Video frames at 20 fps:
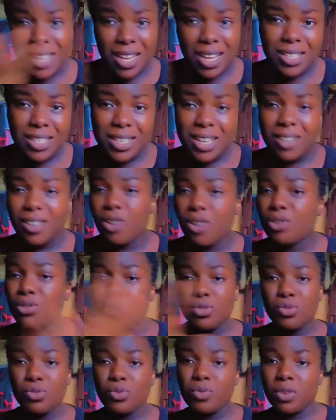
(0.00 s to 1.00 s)
I'll continue
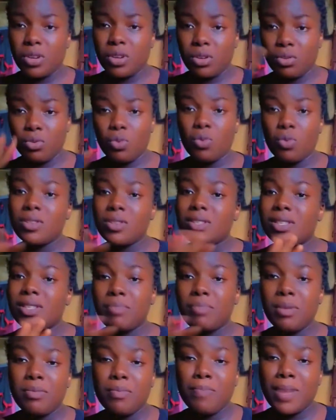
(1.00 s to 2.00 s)
wearing. No, once the baby
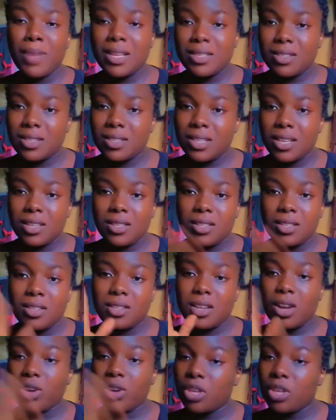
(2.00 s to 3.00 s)
passes that stage, I'll
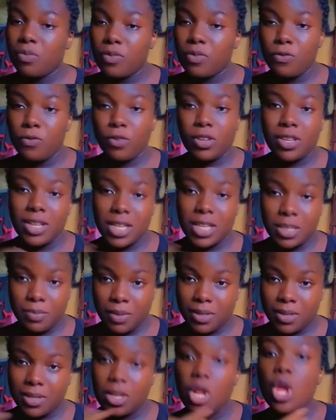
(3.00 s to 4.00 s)
keep it for the next person.
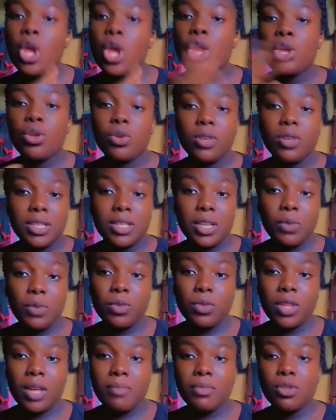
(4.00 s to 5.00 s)
You understand what I
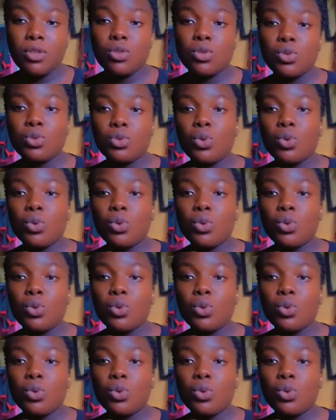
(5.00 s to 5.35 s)
mean? So